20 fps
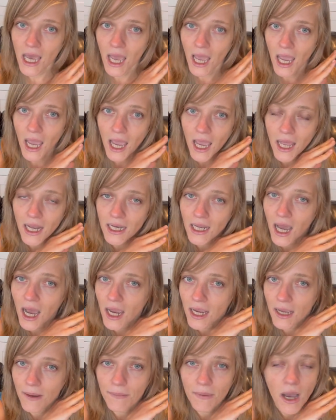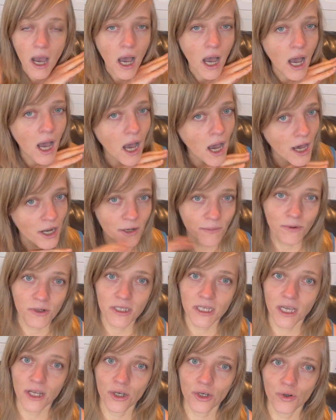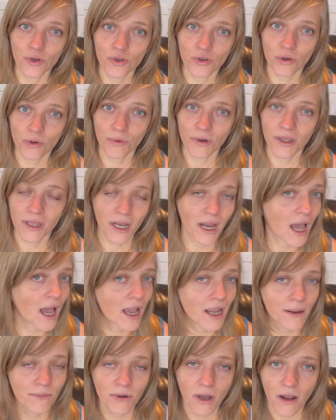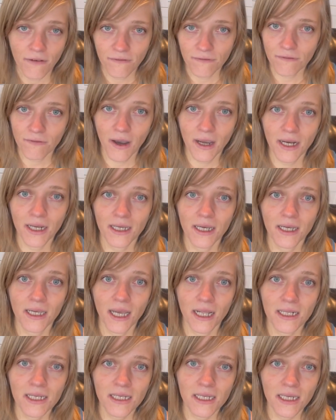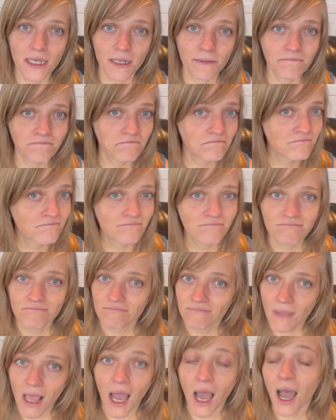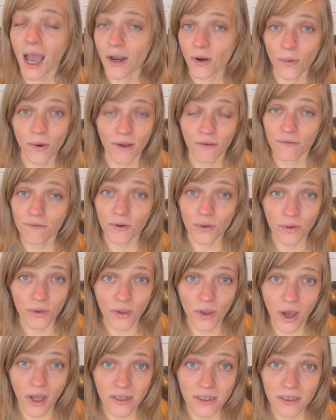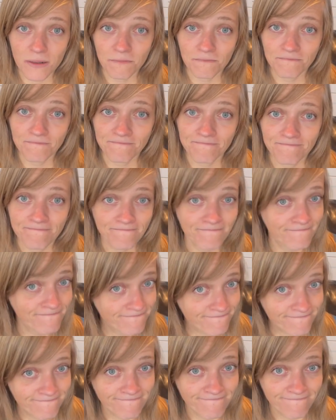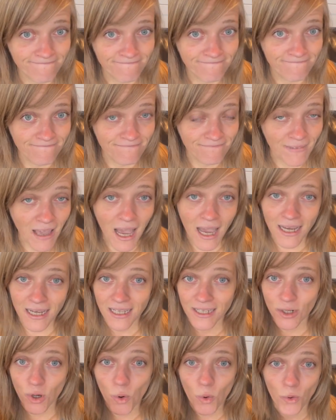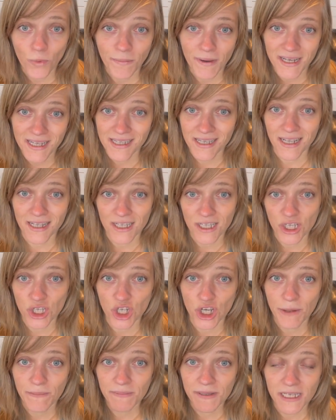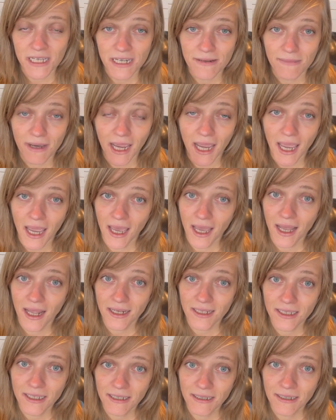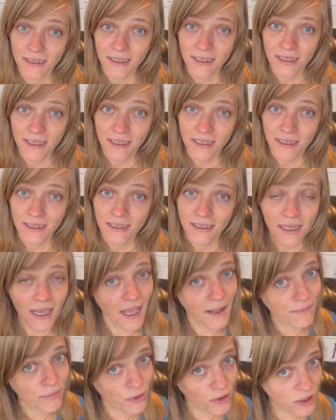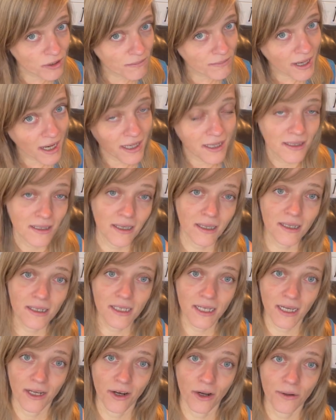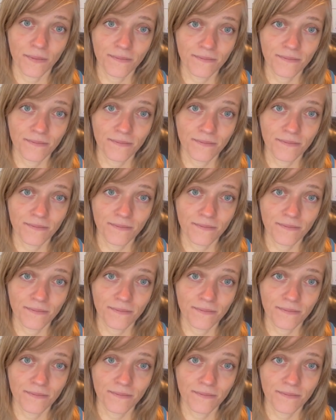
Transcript: and I am 100% neutral with it. I am not fighting against it. I don't have food thoughts. I can hold my son's chips in my hand and put them back in the container